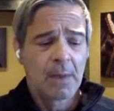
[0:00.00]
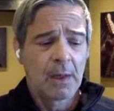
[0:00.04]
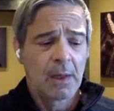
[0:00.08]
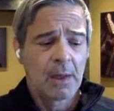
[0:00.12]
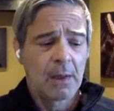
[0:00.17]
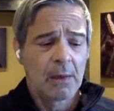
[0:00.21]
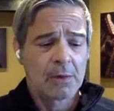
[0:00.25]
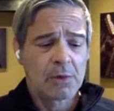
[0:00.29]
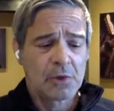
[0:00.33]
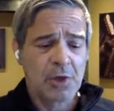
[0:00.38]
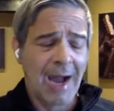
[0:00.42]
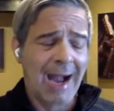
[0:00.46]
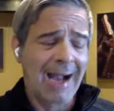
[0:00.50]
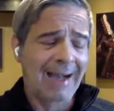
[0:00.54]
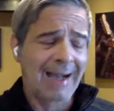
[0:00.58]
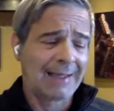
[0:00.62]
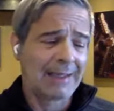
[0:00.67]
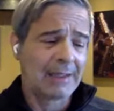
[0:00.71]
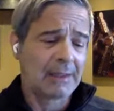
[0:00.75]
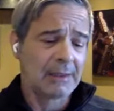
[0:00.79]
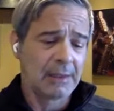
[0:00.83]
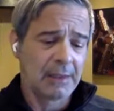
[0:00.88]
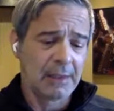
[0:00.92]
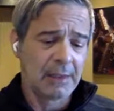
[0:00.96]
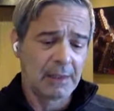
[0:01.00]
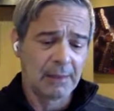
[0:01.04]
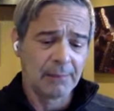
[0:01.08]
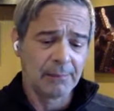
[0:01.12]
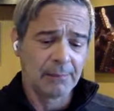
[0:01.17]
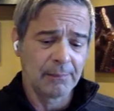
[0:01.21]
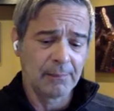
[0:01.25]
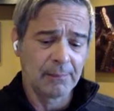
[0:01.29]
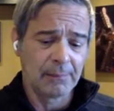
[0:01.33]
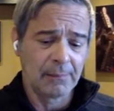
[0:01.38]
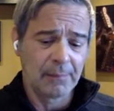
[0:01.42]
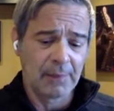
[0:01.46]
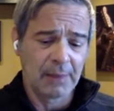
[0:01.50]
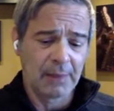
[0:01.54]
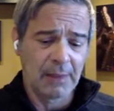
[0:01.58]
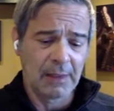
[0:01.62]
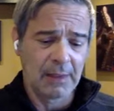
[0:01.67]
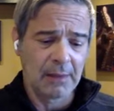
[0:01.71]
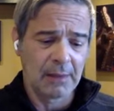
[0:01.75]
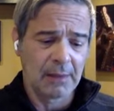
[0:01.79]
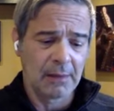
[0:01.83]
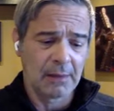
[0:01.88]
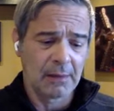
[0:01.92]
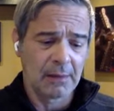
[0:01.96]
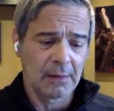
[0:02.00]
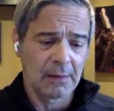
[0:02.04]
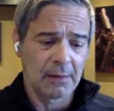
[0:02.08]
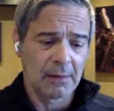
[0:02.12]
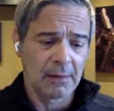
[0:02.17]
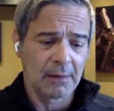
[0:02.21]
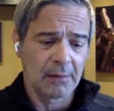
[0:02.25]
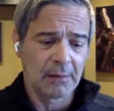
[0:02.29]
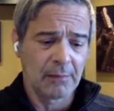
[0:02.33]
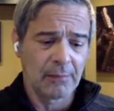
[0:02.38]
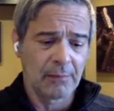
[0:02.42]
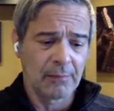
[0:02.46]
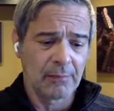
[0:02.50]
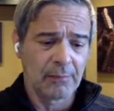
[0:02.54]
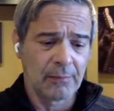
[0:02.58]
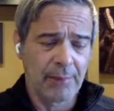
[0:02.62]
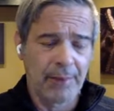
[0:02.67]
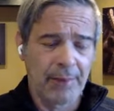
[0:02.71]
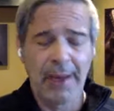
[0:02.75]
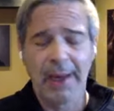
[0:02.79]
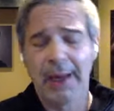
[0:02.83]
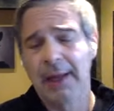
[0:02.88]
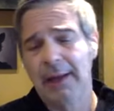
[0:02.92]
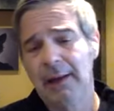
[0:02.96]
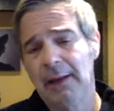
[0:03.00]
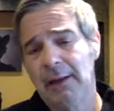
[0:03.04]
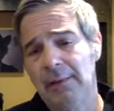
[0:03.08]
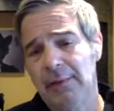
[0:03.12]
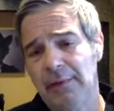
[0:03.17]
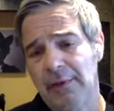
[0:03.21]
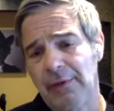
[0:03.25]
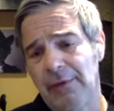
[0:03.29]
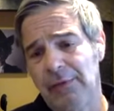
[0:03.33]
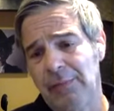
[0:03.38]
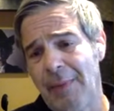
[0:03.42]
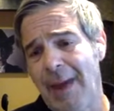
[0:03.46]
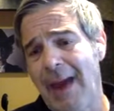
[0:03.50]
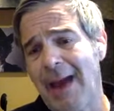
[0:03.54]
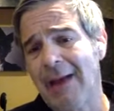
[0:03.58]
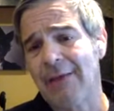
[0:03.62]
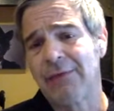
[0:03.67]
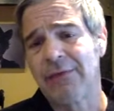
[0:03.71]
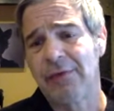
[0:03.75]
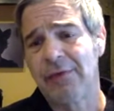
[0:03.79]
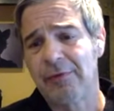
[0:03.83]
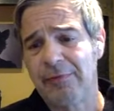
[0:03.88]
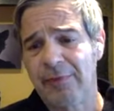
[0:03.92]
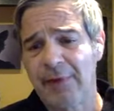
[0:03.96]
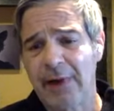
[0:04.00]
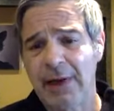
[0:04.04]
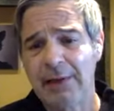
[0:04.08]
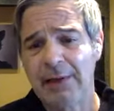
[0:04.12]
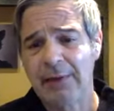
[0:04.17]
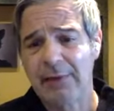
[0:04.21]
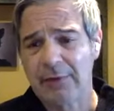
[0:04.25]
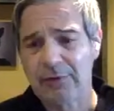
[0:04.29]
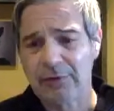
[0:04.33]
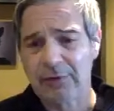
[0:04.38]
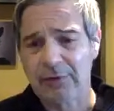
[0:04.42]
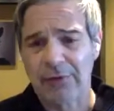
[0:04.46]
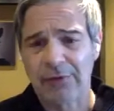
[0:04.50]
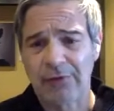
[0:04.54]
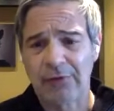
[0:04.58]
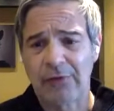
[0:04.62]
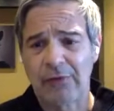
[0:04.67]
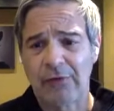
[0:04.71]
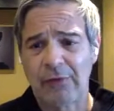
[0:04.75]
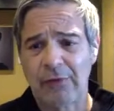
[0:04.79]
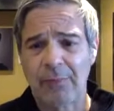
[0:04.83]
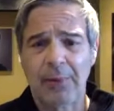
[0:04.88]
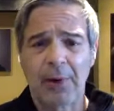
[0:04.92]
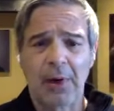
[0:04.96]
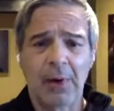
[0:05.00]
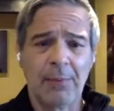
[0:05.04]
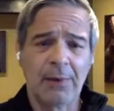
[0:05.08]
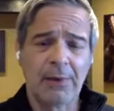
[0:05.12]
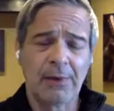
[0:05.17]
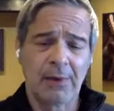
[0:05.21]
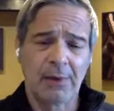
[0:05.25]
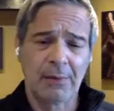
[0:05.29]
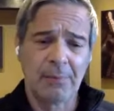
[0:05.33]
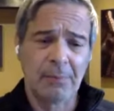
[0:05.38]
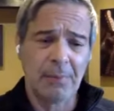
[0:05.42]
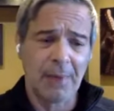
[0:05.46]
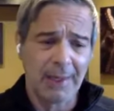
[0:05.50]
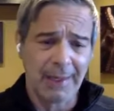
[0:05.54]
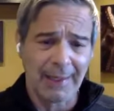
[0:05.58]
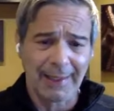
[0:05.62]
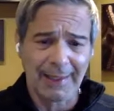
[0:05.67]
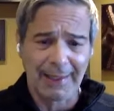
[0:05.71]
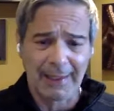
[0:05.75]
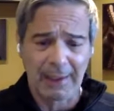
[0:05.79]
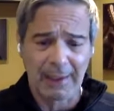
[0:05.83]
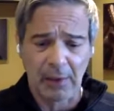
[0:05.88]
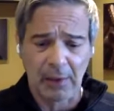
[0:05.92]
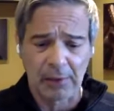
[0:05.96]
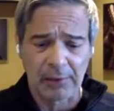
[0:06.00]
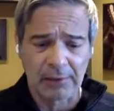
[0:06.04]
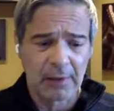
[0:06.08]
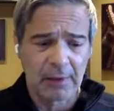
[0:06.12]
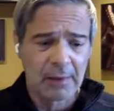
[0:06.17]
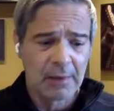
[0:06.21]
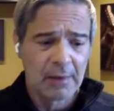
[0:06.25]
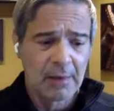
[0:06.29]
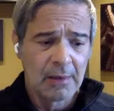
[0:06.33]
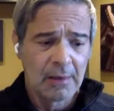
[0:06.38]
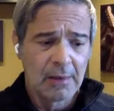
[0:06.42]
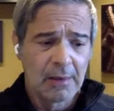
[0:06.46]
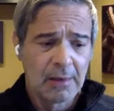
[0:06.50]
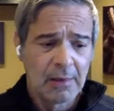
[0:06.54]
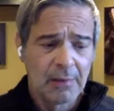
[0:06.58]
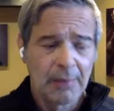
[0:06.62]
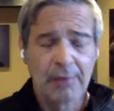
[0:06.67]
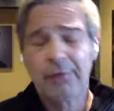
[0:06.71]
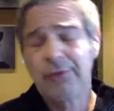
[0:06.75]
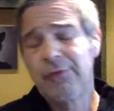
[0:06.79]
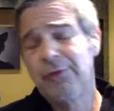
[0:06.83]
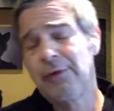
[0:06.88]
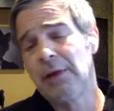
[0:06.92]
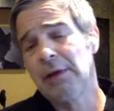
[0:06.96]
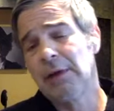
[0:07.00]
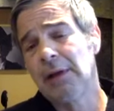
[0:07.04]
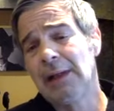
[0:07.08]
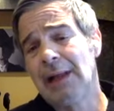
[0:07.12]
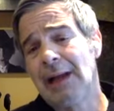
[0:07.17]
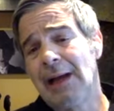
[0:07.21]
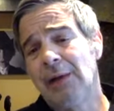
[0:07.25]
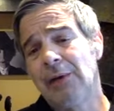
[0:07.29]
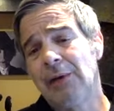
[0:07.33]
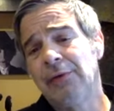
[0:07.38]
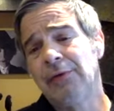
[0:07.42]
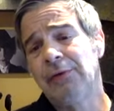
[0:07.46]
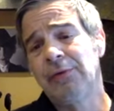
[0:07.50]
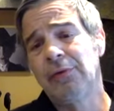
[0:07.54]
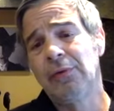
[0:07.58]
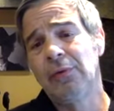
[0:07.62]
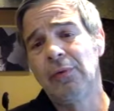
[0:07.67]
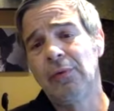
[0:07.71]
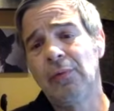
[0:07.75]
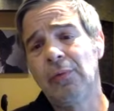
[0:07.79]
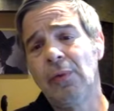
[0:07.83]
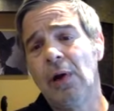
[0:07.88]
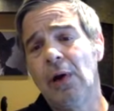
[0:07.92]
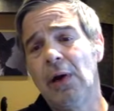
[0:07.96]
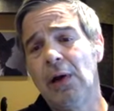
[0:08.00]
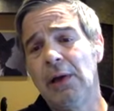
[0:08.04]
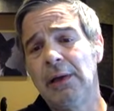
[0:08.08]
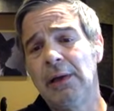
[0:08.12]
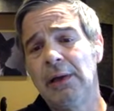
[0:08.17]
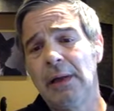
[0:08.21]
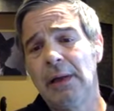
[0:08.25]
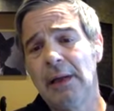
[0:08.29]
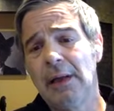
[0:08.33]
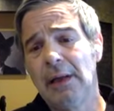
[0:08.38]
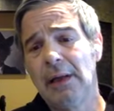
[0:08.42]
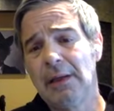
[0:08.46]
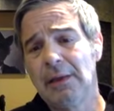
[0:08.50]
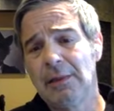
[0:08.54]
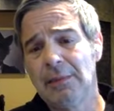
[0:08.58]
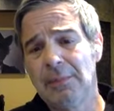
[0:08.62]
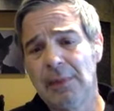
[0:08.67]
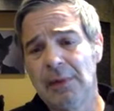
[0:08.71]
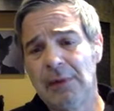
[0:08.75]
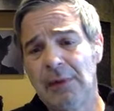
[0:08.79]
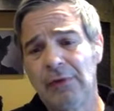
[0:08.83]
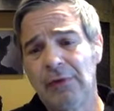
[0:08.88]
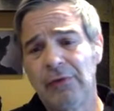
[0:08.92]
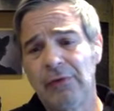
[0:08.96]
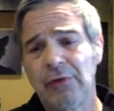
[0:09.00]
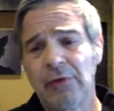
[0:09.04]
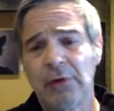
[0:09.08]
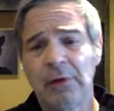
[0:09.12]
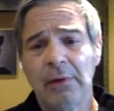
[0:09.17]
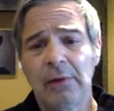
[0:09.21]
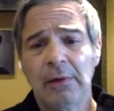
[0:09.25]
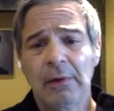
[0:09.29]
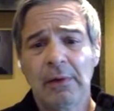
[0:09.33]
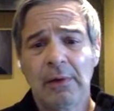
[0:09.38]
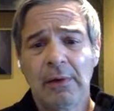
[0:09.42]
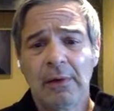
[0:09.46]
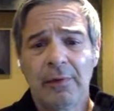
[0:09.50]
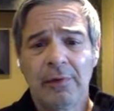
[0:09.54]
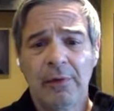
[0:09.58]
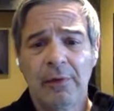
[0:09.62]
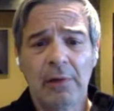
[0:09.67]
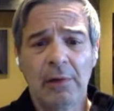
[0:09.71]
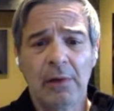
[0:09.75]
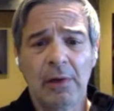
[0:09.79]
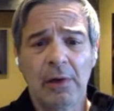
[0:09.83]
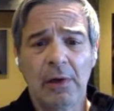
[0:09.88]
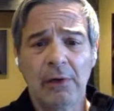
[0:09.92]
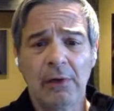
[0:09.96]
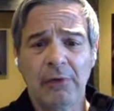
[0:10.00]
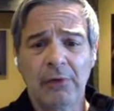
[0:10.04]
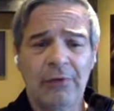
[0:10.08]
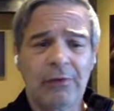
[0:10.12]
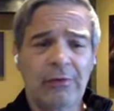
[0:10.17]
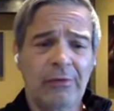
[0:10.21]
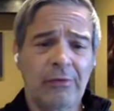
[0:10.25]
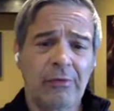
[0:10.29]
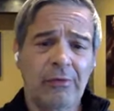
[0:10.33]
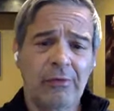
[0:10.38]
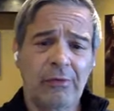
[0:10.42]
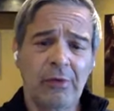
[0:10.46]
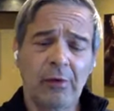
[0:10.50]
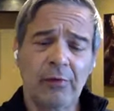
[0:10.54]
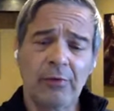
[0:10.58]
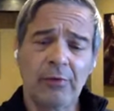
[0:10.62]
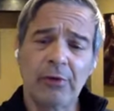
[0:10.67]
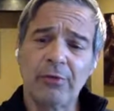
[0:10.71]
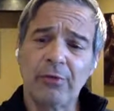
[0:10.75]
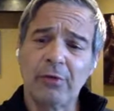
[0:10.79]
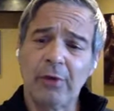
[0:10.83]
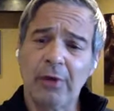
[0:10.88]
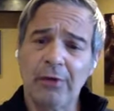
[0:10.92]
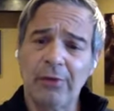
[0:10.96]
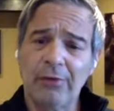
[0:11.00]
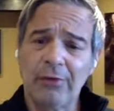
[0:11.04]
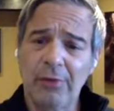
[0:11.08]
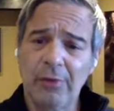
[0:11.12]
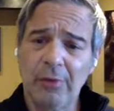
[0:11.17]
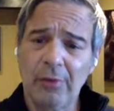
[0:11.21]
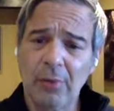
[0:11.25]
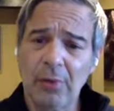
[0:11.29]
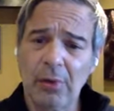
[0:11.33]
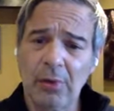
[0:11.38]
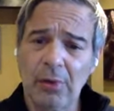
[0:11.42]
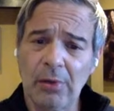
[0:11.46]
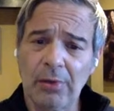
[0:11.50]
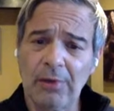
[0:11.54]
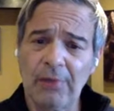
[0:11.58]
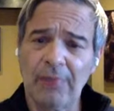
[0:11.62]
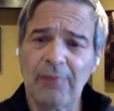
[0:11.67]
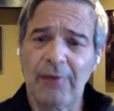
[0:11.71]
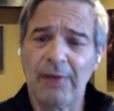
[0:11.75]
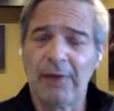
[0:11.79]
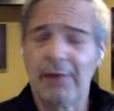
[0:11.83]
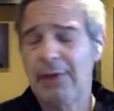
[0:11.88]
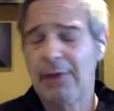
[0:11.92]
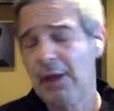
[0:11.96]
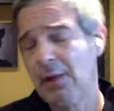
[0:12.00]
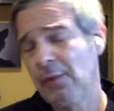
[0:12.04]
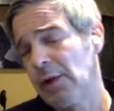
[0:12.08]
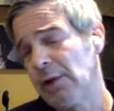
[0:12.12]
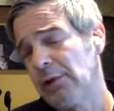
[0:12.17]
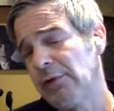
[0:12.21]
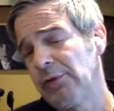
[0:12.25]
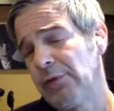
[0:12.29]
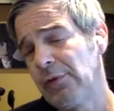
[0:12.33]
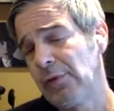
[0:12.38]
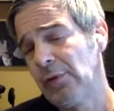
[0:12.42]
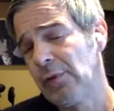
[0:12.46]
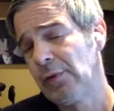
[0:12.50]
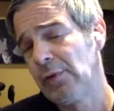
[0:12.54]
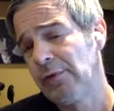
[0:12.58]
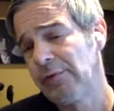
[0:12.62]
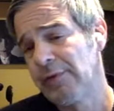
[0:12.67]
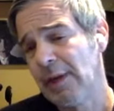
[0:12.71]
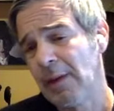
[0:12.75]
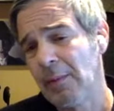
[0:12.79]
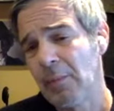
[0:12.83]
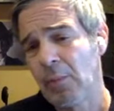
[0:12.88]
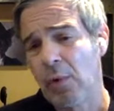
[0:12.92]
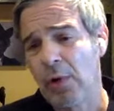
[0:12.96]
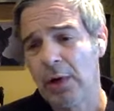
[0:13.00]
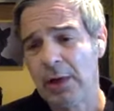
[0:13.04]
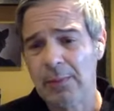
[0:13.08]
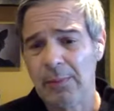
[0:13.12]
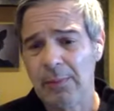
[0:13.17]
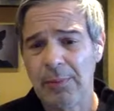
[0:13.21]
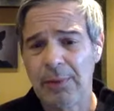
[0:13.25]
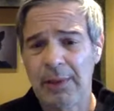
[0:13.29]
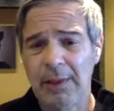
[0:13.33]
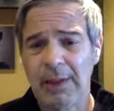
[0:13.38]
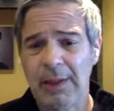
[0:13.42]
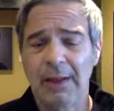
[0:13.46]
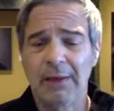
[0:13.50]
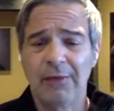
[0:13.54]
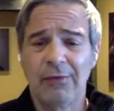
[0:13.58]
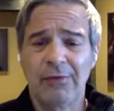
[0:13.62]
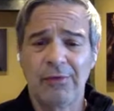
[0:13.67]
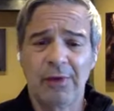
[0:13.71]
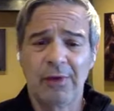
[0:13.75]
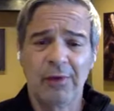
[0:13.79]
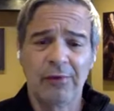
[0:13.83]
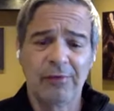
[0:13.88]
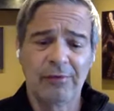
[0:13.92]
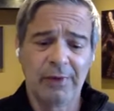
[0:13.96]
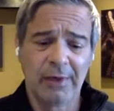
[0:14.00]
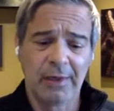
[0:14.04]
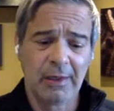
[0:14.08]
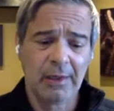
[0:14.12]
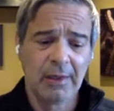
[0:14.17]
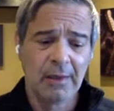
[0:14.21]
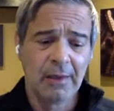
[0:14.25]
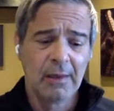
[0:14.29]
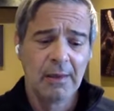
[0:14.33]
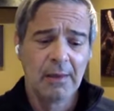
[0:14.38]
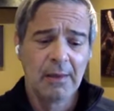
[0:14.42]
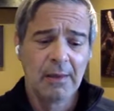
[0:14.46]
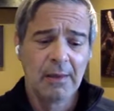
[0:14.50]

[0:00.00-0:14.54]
Uh, shockingly, in paying this massive fine to the Justice Department, admitting guilt, they're still allowed to run and administer the largest silver trust in the world. In fact, they run two of them, one being SLV.